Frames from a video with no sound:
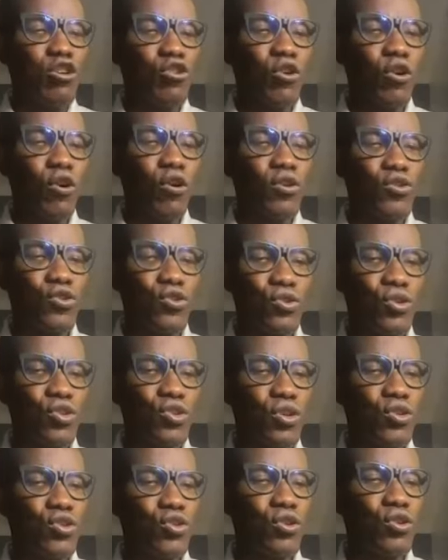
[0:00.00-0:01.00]
Roko
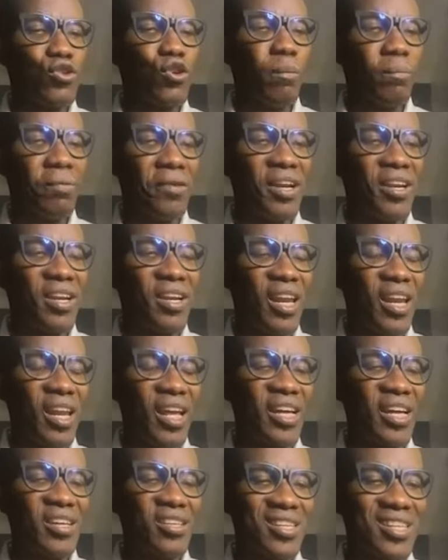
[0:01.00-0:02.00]
Soto
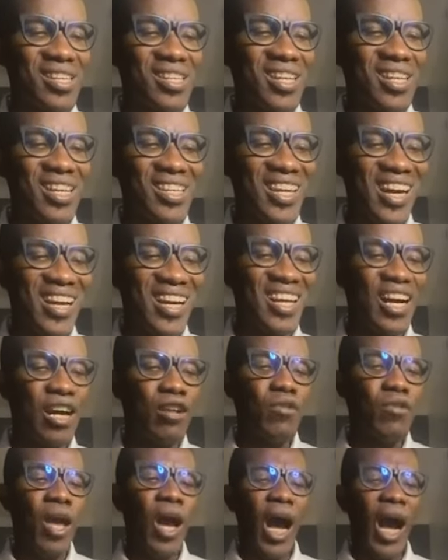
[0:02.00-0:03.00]
Yanda.
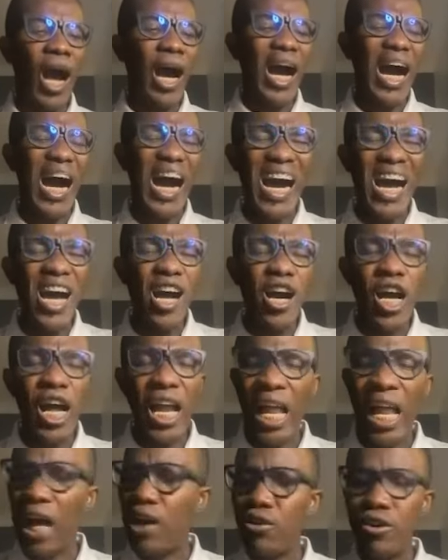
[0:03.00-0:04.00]
Ah,
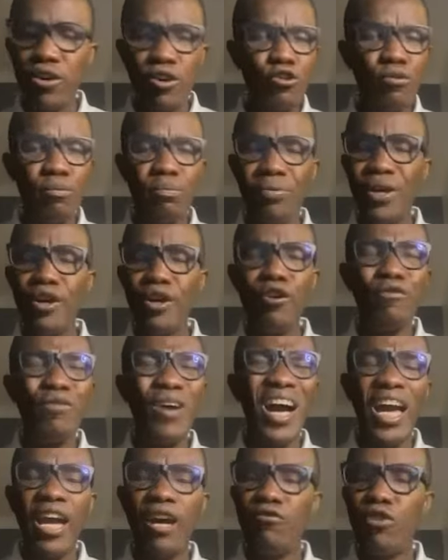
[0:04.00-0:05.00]
I want us to pray
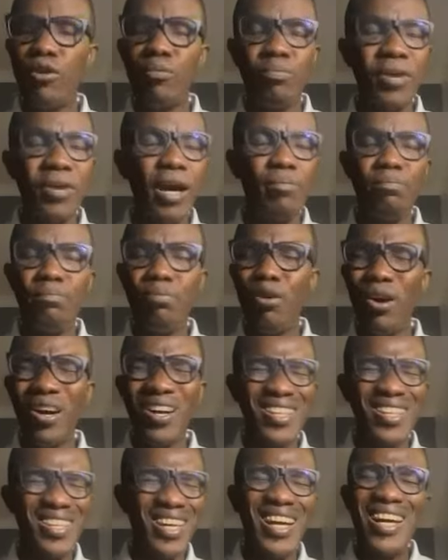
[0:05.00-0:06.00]
over every prayer
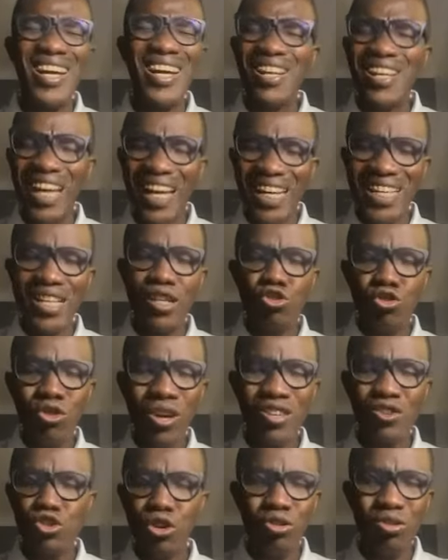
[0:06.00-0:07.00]
point that needs
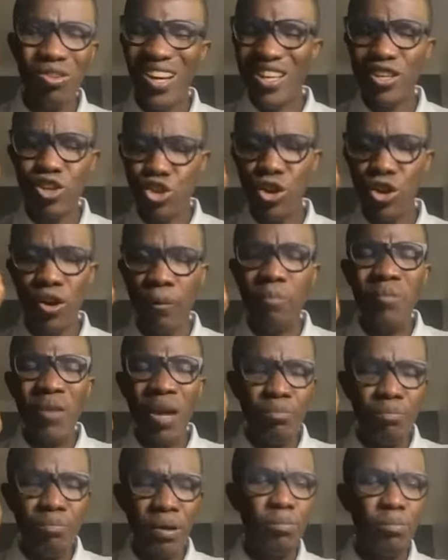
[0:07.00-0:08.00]
restoration
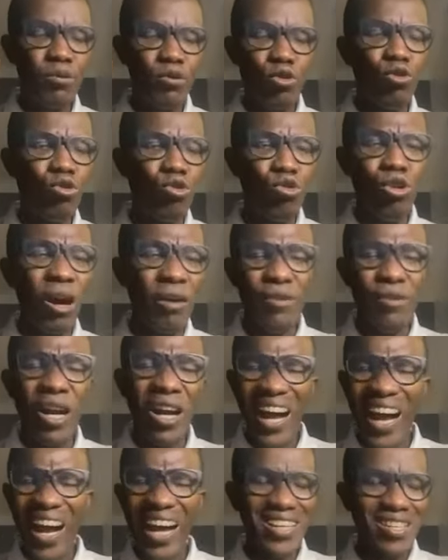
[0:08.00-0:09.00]
people who have
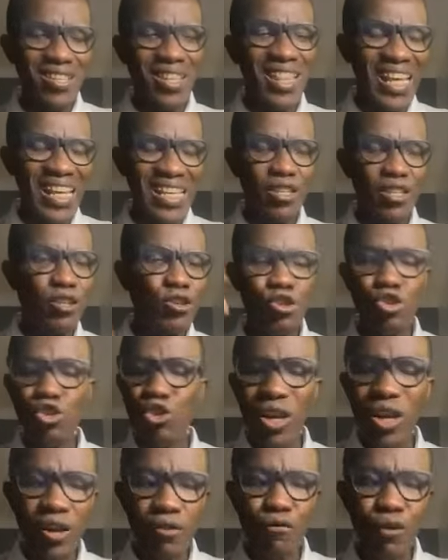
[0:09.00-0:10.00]
had things
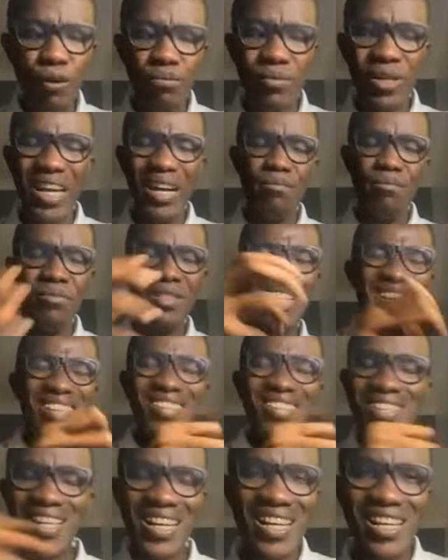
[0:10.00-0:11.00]
stolen from them,
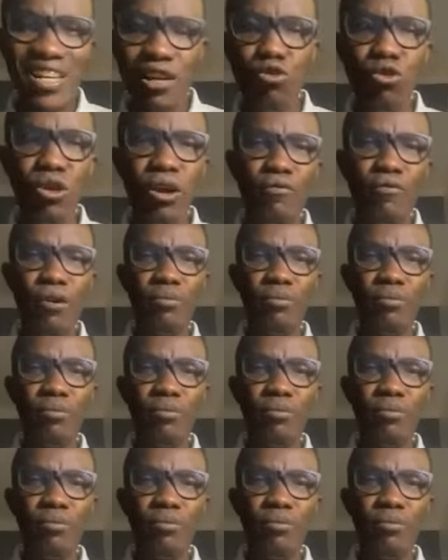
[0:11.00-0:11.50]
things taken away